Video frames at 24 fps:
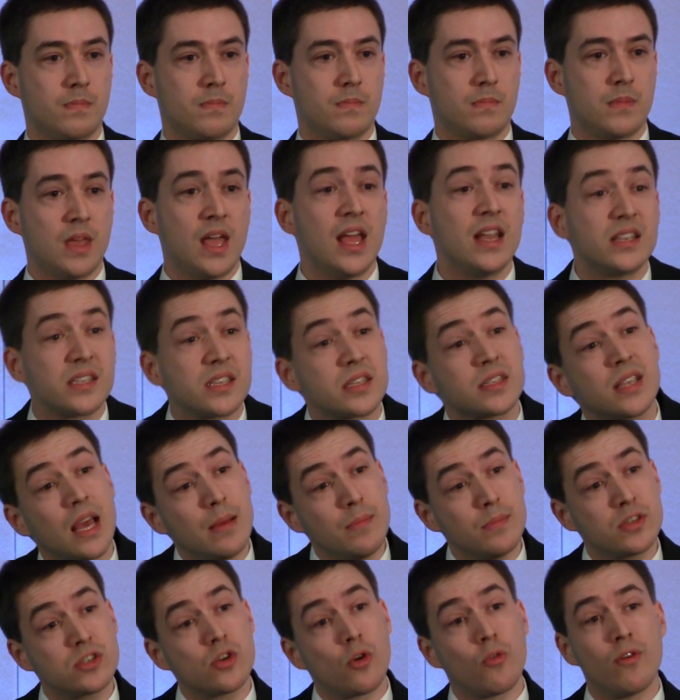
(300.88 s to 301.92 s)
It's the same
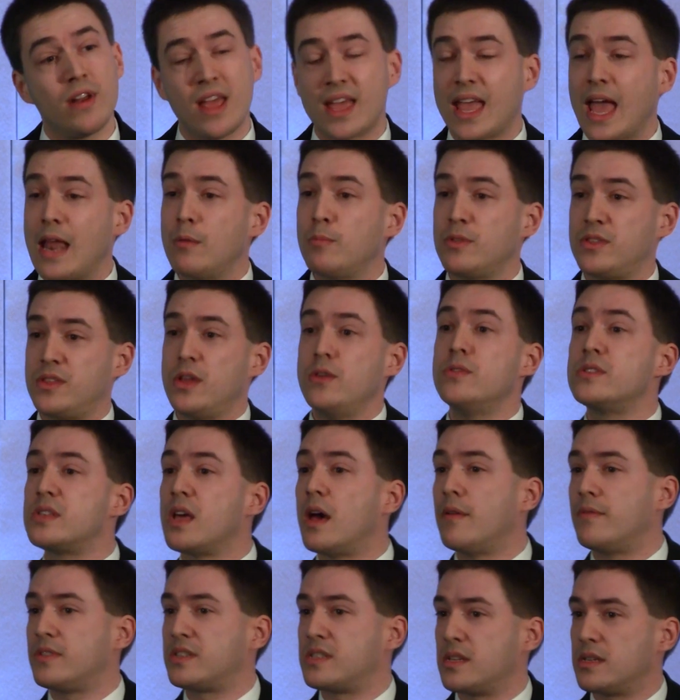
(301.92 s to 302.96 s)
story again with youth
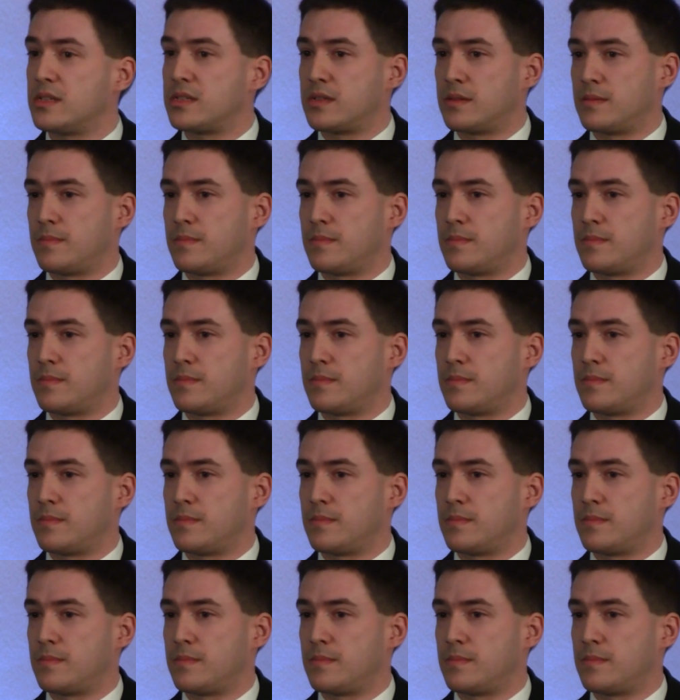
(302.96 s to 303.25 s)
services.